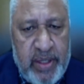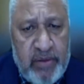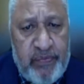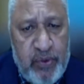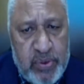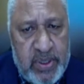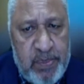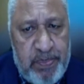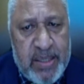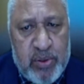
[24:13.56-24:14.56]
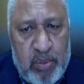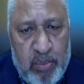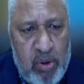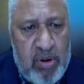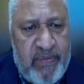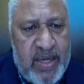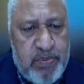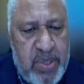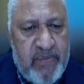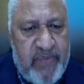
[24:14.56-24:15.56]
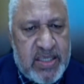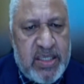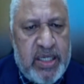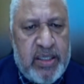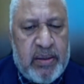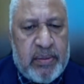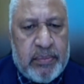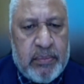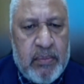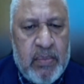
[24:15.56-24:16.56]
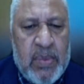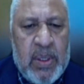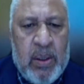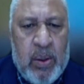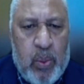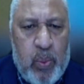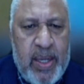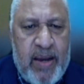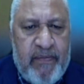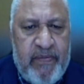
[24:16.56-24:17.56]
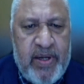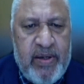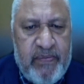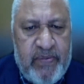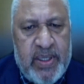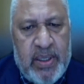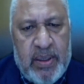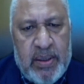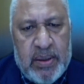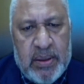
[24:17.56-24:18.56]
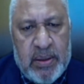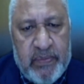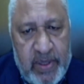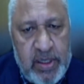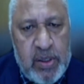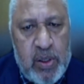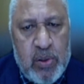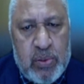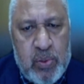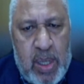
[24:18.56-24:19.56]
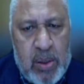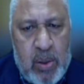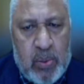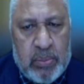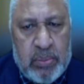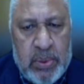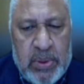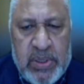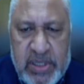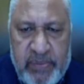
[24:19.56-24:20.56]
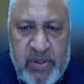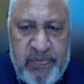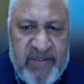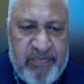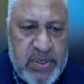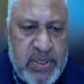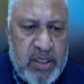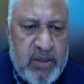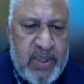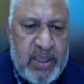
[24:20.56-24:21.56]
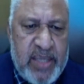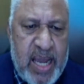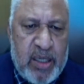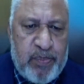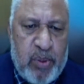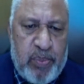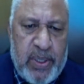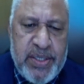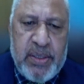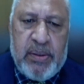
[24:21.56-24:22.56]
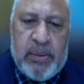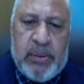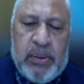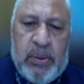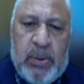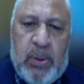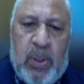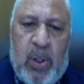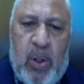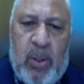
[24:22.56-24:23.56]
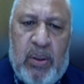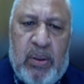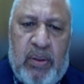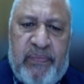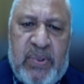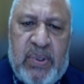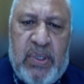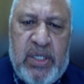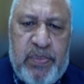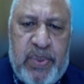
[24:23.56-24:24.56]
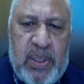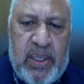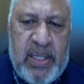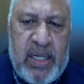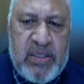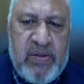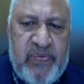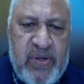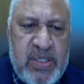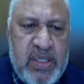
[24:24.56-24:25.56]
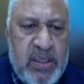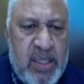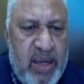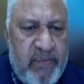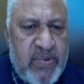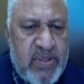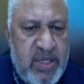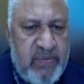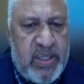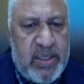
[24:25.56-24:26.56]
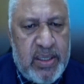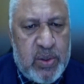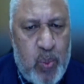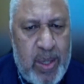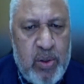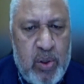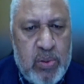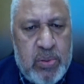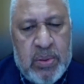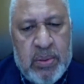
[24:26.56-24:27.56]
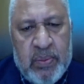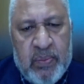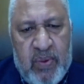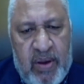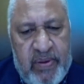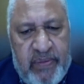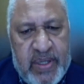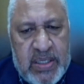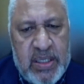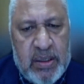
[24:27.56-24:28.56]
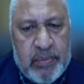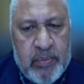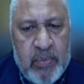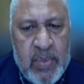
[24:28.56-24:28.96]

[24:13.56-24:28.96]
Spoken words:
That future depends on more of us being vaccinated. We are very, very, very close to our goal. 75% of our target population, all of the eligible adults in Fiji, have received at least one dose of the vaccine.